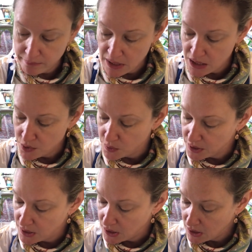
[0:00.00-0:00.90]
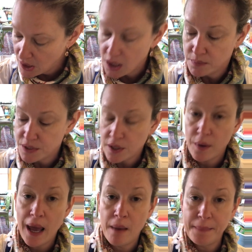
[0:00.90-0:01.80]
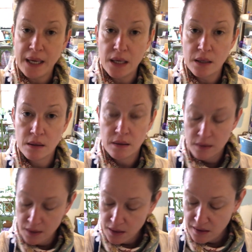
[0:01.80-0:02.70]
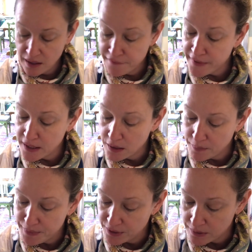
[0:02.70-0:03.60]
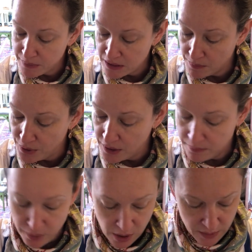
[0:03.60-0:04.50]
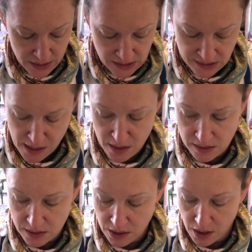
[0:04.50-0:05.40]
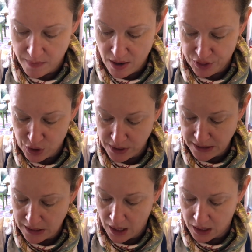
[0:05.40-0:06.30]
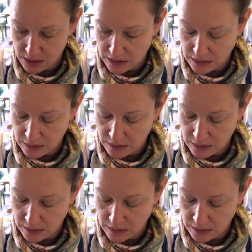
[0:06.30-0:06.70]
manually, and I'm so happy that I finally bit the bullet and bought one of these things. It took about 30 seconds.